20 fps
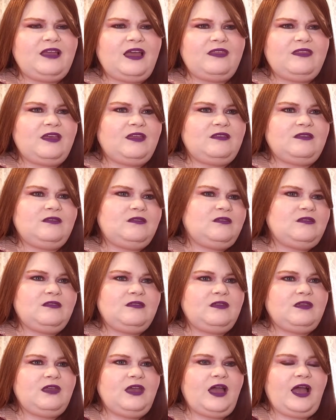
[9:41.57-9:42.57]
And then
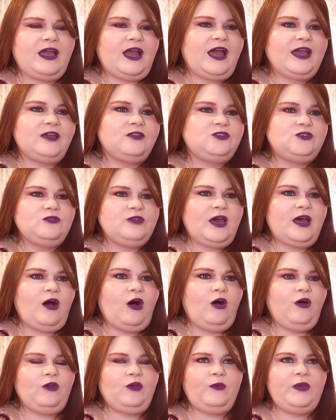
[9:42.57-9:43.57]
I can do that
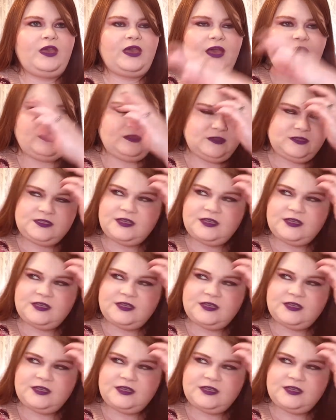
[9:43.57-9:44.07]
all in a weekend.